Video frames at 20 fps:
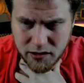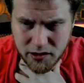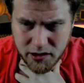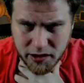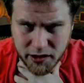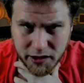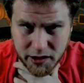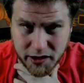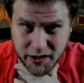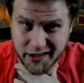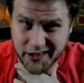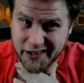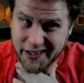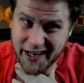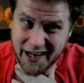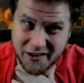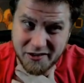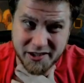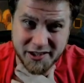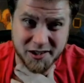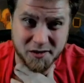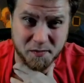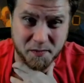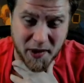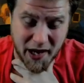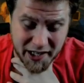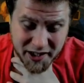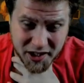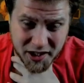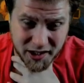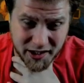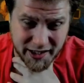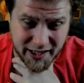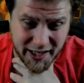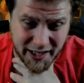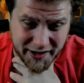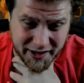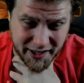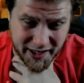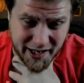Okay, now especially
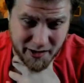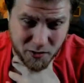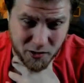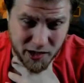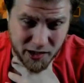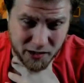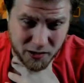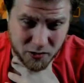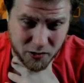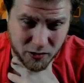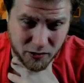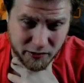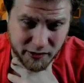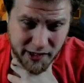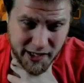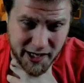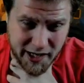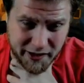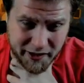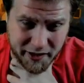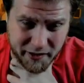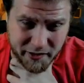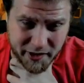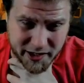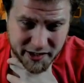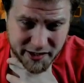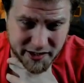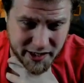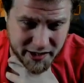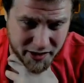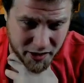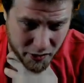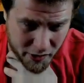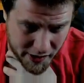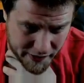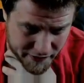I think I want Cruel Reality because they don't have